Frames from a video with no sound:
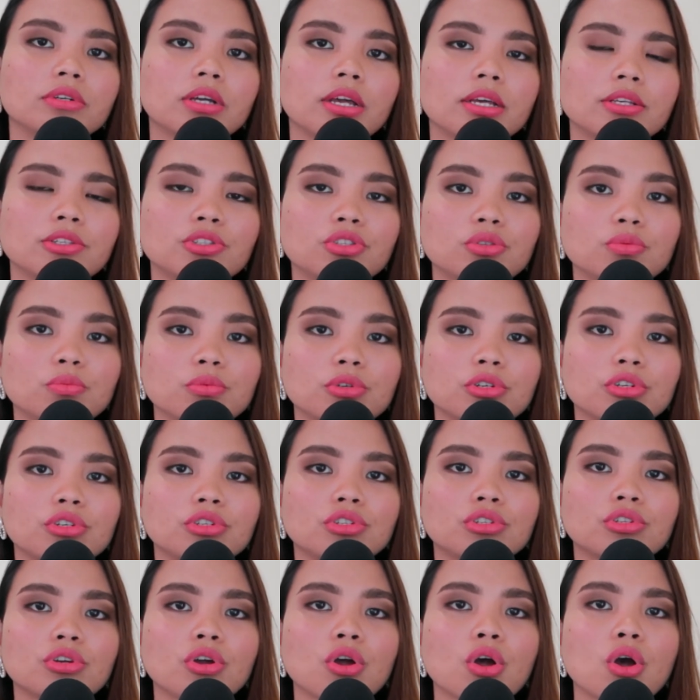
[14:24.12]

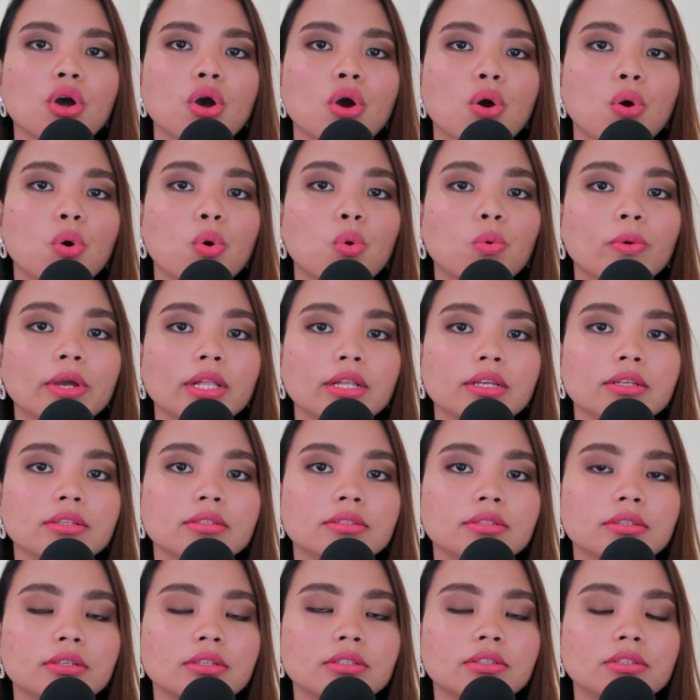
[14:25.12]
customers who will
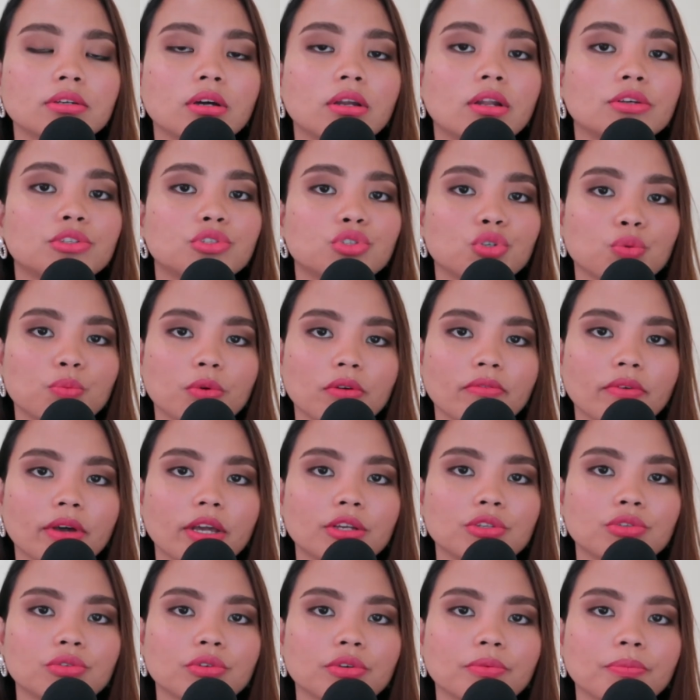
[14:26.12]
insist on a
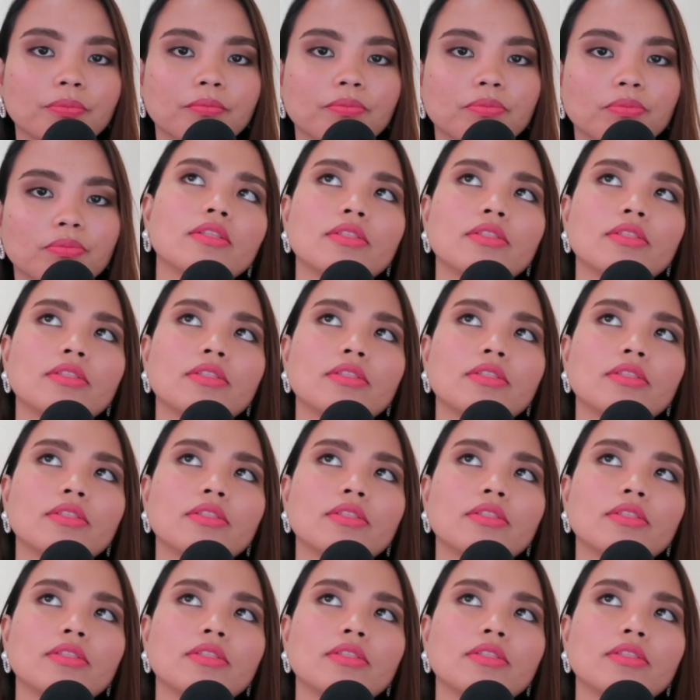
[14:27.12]
supervisor.